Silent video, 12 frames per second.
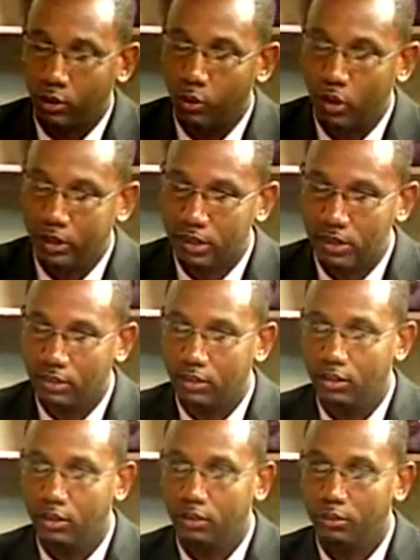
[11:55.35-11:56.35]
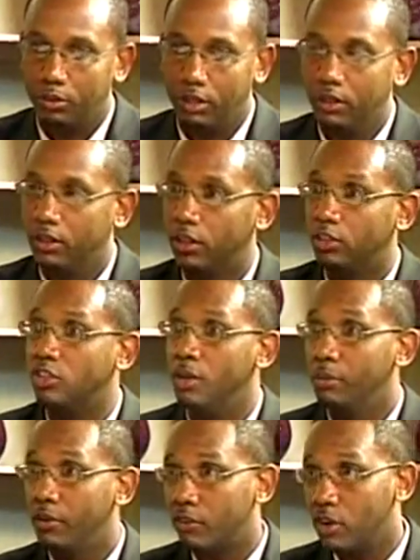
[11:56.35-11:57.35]
quarters. We heard the
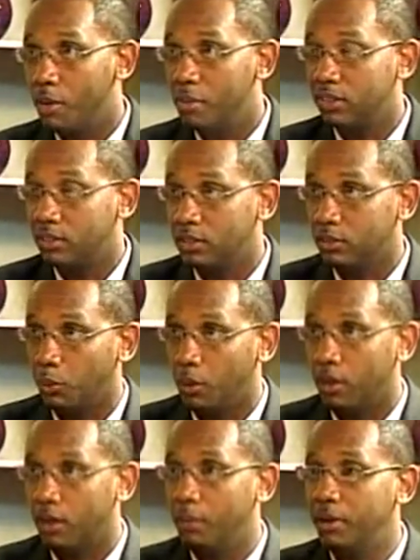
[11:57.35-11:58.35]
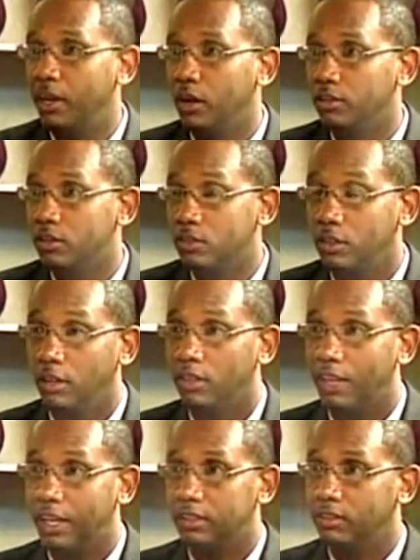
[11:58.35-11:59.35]
Chamber of Commerce this week coming out to say
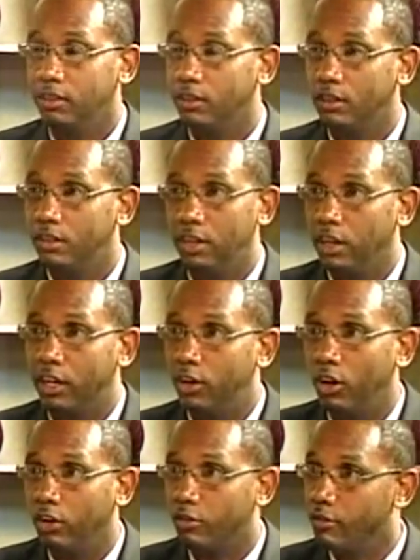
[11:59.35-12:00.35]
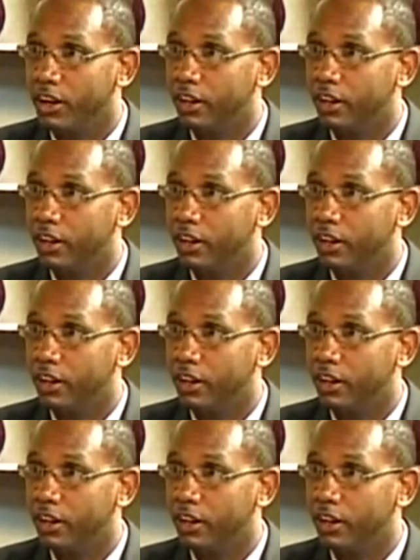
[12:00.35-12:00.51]
that they are not ready